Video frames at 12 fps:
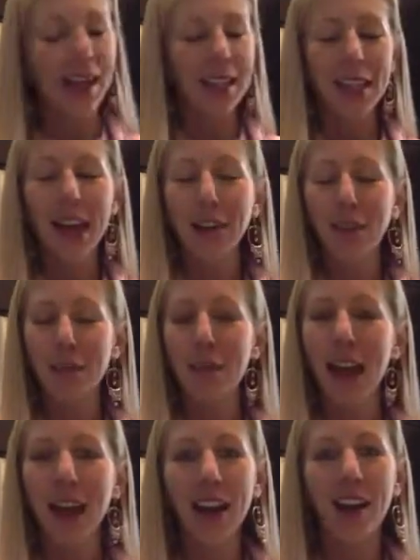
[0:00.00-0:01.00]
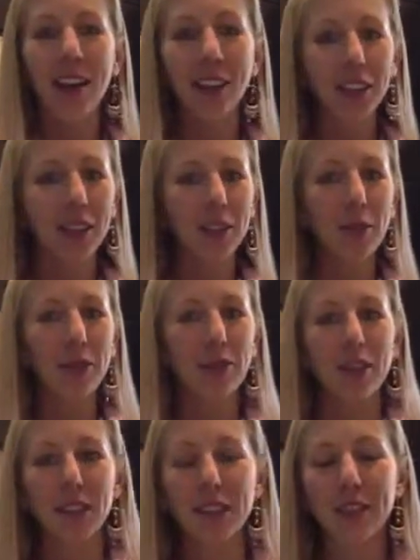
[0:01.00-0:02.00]
Aside from that, all good with
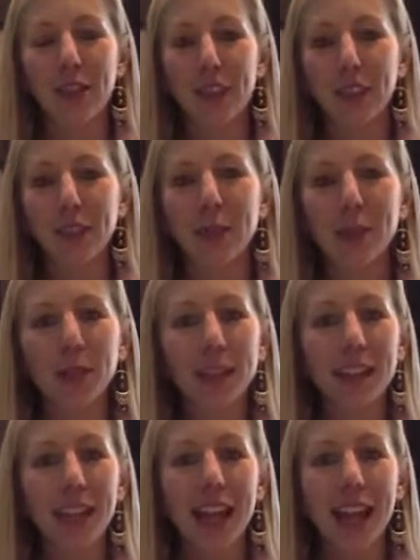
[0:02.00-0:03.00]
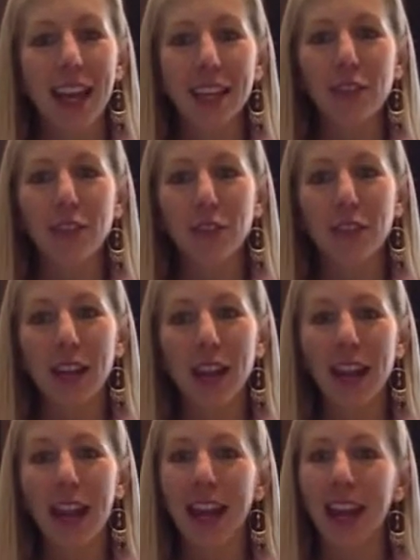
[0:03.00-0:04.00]
roasted vegetables. Enjoy
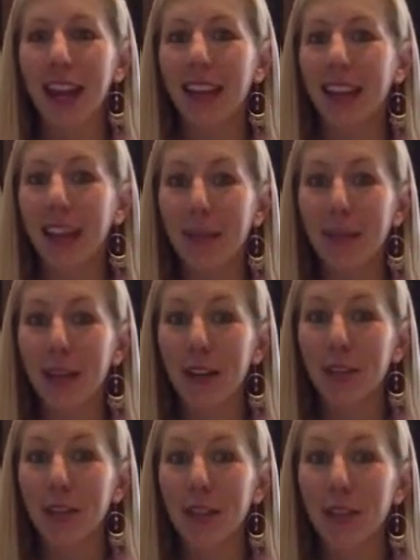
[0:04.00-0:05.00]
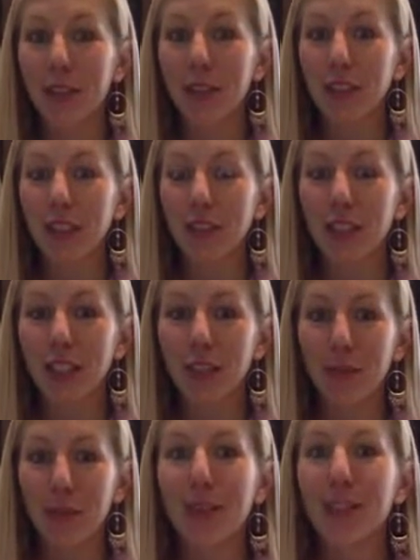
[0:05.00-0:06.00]
and let me know which roasted
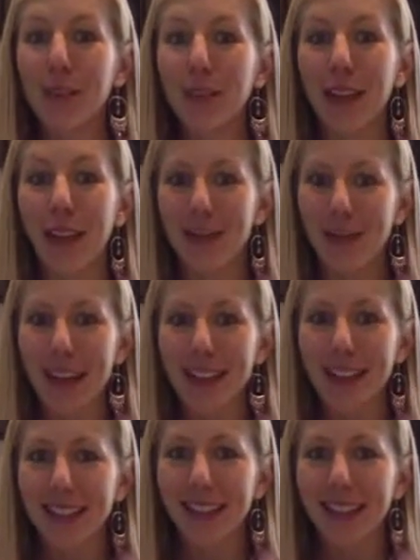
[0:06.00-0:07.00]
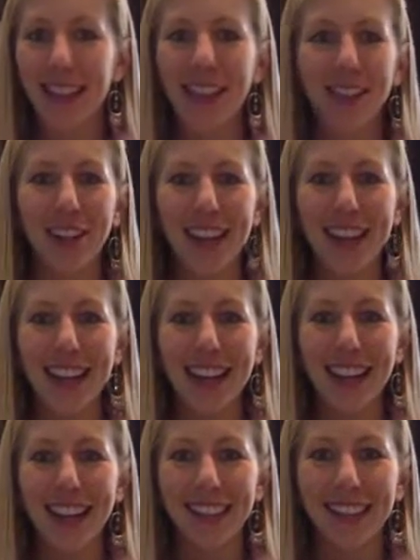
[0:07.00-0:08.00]
vegetables you like best. Have a great day.